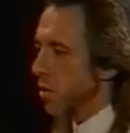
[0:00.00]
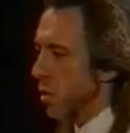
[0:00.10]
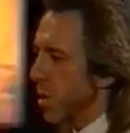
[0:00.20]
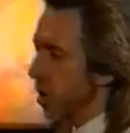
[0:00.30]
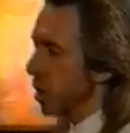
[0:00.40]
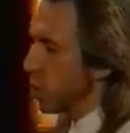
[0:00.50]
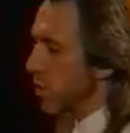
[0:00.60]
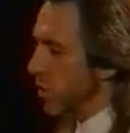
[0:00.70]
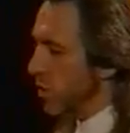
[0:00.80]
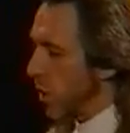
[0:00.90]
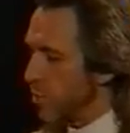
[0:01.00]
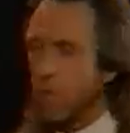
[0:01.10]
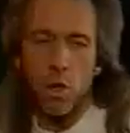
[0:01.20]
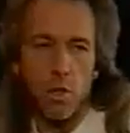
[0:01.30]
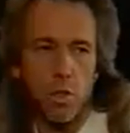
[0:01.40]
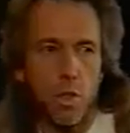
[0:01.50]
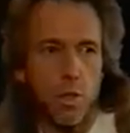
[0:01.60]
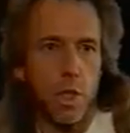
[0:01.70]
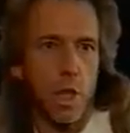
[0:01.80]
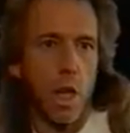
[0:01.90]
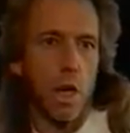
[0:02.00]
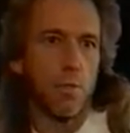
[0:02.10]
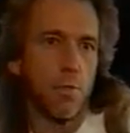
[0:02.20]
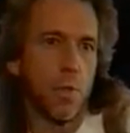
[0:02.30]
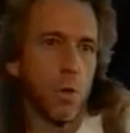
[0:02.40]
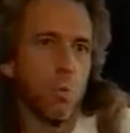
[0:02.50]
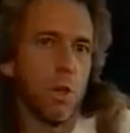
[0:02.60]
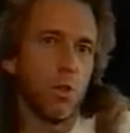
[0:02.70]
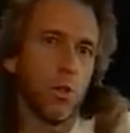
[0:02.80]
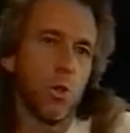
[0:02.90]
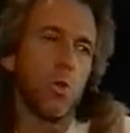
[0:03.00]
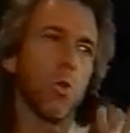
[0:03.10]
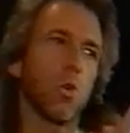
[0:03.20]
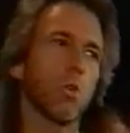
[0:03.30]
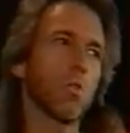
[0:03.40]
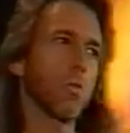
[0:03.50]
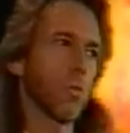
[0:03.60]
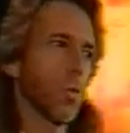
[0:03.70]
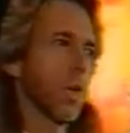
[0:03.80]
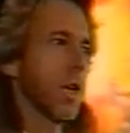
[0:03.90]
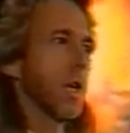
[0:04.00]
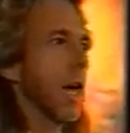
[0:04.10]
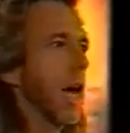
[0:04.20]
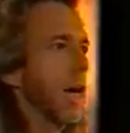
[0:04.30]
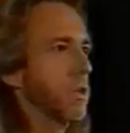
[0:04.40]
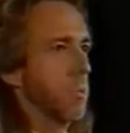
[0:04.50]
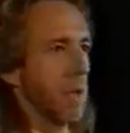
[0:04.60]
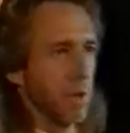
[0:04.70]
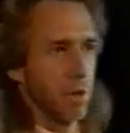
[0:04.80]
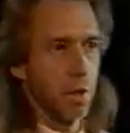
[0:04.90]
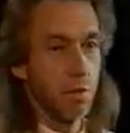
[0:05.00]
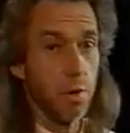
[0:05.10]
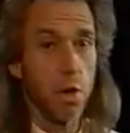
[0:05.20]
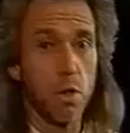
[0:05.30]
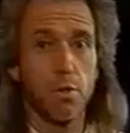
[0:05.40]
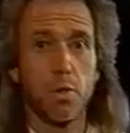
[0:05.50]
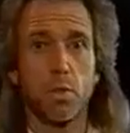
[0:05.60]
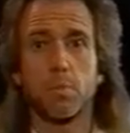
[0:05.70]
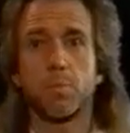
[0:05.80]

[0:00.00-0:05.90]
Typically, when something hurts us in life, there will be 2 or 3 aspects involved.